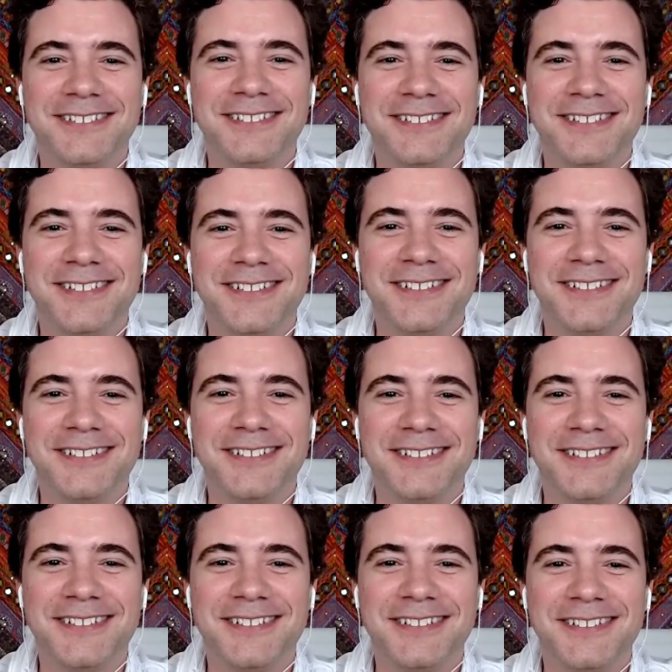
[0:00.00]

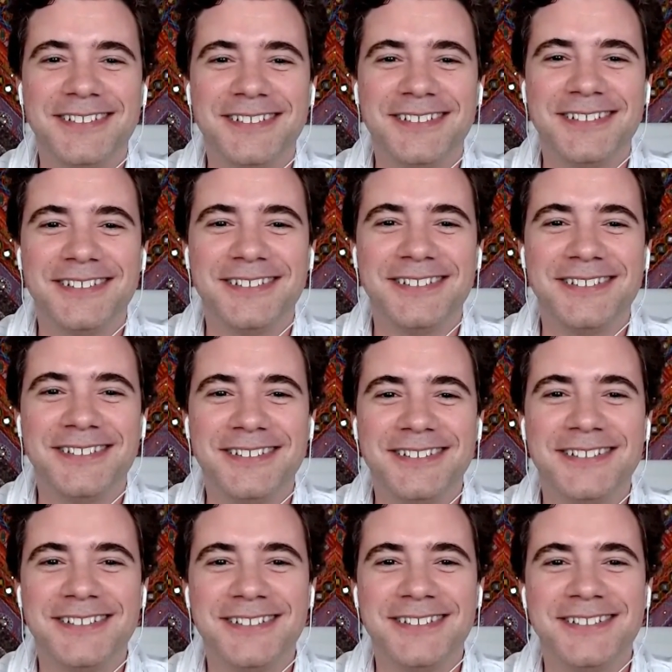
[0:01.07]

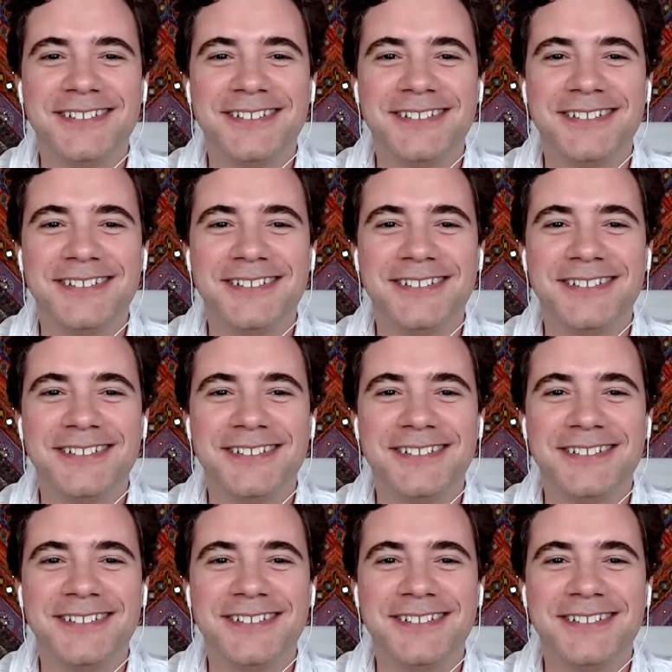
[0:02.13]
[no speech]